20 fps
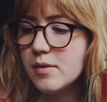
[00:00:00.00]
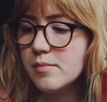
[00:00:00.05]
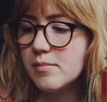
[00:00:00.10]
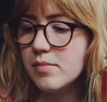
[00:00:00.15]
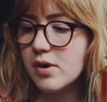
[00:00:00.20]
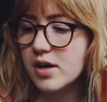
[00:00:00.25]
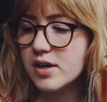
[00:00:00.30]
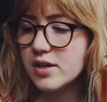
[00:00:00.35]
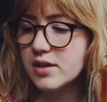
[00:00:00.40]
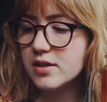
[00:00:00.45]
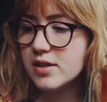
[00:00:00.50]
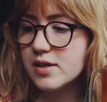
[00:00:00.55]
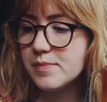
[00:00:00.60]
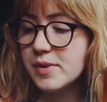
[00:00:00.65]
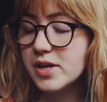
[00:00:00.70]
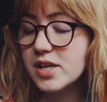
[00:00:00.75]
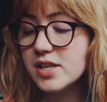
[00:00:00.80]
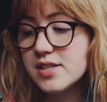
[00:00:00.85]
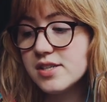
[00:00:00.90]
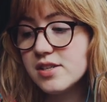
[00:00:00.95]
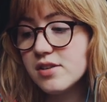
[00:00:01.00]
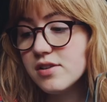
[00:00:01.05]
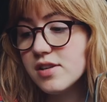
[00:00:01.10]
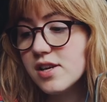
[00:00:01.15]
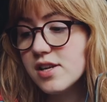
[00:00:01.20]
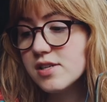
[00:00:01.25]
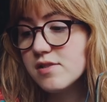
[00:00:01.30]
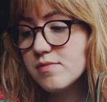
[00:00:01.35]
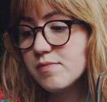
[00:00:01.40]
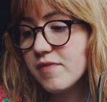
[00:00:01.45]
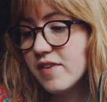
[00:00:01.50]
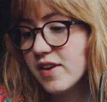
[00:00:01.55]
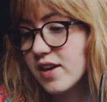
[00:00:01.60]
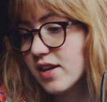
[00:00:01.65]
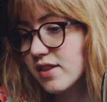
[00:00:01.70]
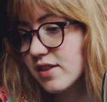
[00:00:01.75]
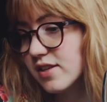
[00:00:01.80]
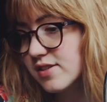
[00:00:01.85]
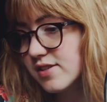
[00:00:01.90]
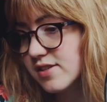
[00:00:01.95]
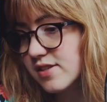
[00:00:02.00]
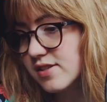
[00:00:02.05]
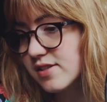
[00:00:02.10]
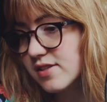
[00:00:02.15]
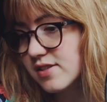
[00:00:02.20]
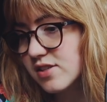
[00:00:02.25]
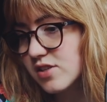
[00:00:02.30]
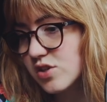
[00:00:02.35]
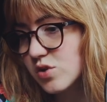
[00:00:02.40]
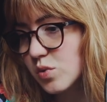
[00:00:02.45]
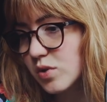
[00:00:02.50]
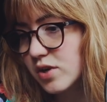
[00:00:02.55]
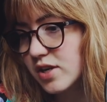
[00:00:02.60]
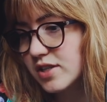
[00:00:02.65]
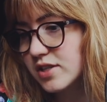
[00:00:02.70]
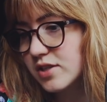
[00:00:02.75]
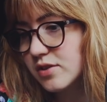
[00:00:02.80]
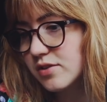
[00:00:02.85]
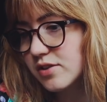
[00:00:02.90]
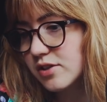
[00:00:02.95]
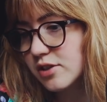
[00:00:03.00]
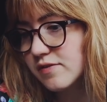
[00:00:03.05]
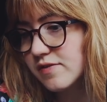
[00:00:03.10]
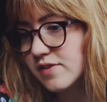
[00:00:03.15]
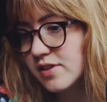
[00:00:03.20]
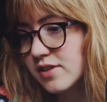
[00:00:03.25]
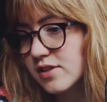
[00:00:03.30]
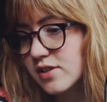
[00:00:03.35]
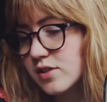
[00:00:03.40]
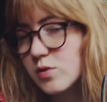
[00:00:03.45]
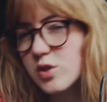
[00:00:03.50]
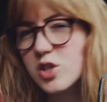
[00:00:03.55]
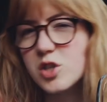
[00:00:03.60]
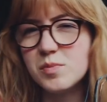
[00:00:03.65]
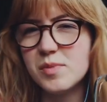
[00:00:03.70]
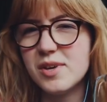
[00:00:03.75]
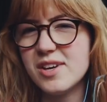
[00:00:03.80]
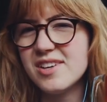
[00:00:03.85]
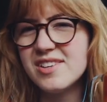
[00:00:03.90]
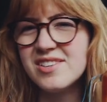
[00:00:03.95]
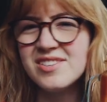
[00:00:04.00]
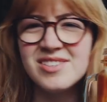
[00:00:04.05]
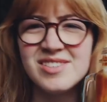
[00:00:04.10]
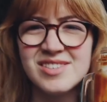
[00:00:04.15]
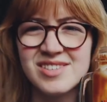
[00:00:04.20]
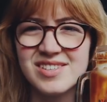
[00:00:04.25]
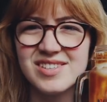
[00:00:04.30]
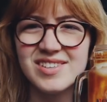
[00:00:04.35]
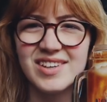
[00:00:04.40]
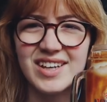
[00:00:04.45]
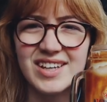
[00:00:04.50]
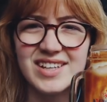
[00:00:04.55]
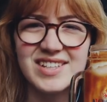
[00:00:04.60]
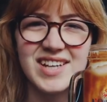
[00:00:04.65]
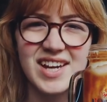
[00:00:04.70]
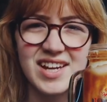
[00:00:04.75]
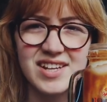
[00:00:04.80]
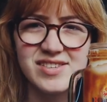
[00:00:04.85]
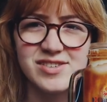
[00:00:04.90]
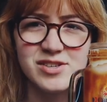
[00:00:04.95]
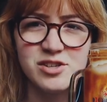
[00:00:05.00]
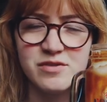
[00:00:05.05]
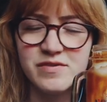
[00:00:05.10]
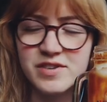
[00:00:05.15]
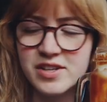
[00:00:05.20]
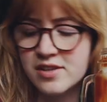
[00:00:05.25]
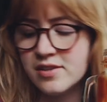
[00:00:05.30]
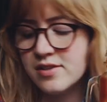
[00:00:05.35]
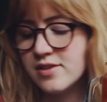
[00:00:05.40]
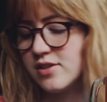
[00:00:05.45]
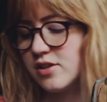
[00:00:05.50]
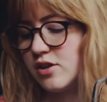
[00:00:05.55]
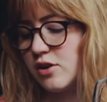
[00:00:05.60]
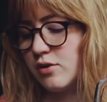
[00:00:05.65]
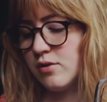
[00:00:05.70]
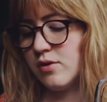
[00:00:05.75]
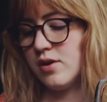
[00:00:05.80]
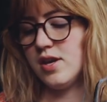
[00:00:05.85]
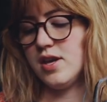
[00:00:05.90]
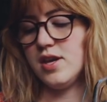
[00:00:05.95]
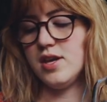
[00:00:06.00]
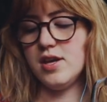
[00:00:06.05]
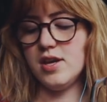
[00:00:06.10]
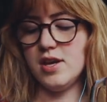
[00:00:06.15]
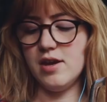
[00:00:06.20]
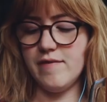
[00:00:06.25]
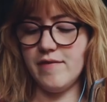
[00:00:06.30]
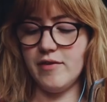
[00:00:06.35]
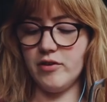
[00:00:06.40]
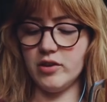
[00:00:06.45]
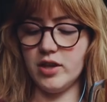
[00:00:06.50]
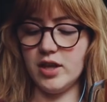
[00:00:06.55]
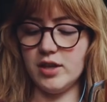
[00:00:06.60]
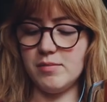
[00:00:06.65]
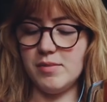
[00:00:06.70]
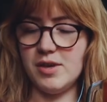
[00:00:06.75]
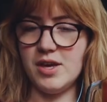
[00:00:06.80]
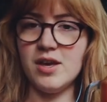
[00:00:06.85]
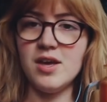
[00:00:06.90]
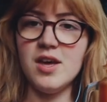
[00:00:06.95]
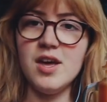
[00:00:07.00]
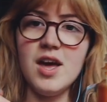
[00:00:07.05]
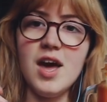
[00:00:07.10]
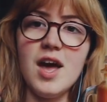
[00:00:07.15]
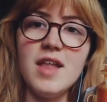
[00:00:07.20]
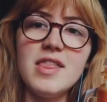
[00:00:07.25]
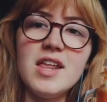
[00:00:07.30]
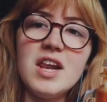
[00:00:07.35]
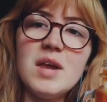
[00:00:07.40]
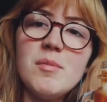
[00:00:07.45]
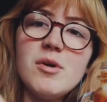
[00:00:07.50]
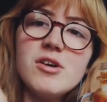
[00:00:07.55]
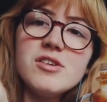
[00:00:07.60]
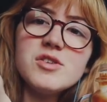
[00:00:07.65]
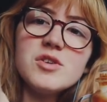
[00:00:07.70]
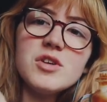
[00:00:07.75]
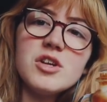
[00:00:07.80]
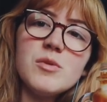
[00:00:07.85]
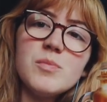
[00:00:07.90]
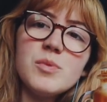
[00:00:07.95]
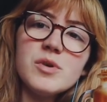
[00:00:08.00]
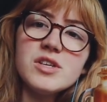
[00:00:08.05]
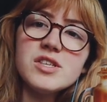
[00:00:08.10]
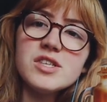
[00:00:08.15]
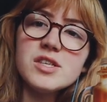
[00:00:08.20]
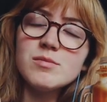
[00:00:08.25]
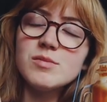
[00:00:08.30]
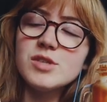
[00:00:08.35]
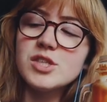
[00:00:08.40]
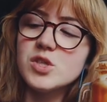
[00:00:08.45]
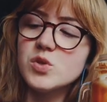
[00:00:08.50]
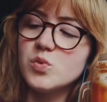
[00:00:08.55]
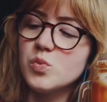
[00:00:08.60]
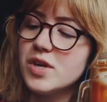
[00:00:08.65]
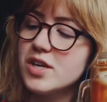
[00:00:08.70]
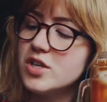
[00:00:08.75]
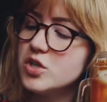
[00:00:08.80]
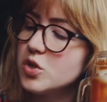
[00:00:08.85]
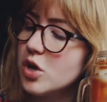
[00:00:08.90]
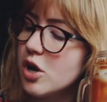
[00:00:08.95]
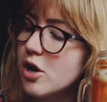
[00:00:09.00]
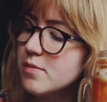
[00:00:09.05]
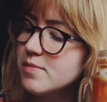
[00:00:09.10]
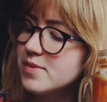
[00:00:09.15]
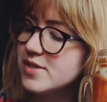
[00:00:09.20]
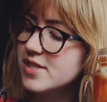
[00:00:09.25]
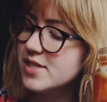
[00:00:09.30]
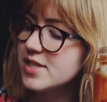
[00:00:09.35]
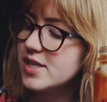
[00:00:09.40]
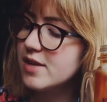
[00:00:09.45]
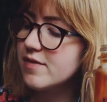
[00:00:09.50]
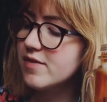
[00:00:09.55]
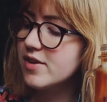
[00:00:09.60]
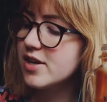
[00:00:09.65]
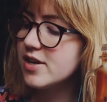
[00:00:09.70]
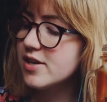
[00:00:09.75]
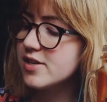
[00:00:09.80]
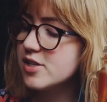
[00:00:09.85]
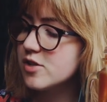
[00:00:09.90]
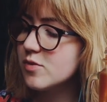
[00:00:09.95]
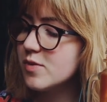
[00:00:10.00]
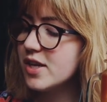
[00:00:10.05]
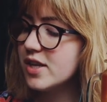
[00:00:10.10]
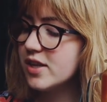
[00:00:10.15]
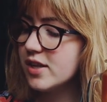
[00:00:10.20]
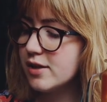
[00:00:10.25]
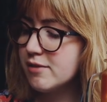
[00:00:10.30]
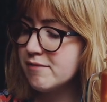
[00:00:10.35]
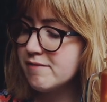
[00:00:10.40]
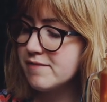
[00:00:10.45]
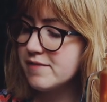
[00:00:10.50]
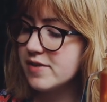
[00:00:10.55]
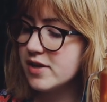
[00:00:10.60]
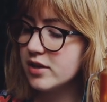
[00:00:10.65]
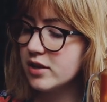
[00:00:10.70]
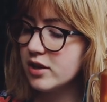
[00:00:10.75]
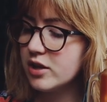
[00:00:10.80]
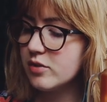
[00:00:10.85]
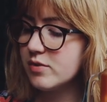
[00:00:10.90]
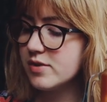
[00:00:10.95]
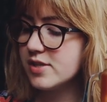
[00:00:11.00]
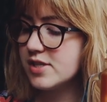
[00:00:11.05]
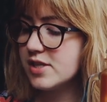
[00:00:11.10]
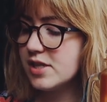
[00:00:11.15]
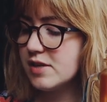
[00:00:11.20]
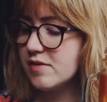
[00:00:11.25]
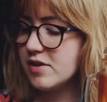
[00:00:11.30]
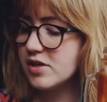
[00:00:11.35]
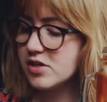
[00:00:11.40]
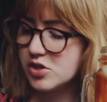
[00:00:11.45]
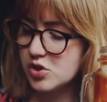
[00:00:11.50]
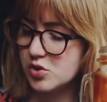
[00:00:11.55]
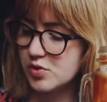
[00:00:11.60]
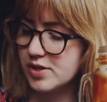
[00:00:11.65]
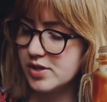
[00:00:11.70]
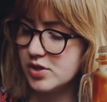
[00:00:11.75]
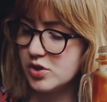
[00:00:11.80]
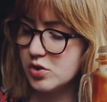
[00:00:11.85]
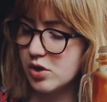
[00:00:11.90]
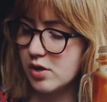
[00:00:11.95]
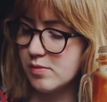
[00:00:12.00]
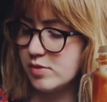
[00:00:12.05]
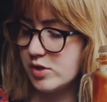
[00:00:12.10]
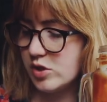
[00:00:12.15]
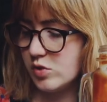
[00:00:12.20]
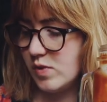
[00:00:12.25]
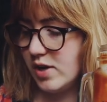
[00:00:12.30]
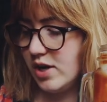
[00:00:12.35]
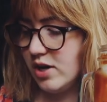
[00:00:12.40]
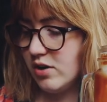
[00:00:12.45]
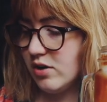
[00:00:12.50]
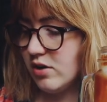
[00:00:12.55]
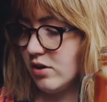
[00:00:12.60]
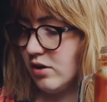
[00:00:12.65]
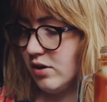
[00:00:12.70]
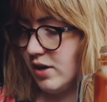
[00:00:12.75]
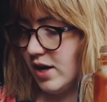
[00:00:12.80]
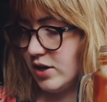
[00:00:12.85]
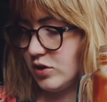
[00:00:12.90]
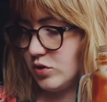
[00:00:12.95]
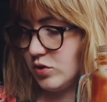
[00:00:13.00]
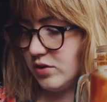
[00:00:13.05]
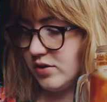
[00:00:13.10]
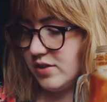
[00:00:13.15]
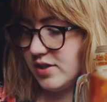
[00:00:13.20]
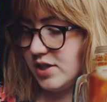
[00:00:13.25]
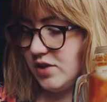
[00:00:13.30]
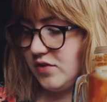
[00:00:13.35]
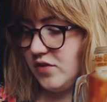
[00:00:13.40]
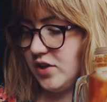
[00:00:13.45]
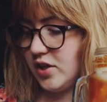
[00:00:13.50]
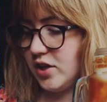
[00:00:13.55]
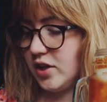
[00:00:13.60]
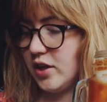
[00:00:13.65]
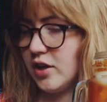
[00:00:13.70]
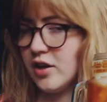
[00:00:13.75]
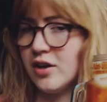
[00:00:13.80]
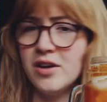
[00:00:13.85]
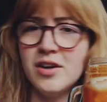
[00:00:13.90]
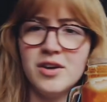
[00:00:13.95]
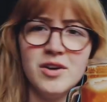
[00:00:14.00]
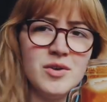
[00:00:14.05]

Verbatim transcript: But but it still does fit. This is 22 servings, which means like 10 servings, you know, if you're like me. And then I'm also gonna put some sweet drops, stevia, SweetLeaf, liquid stevia, sweet drops, sweetener, natural stevia clear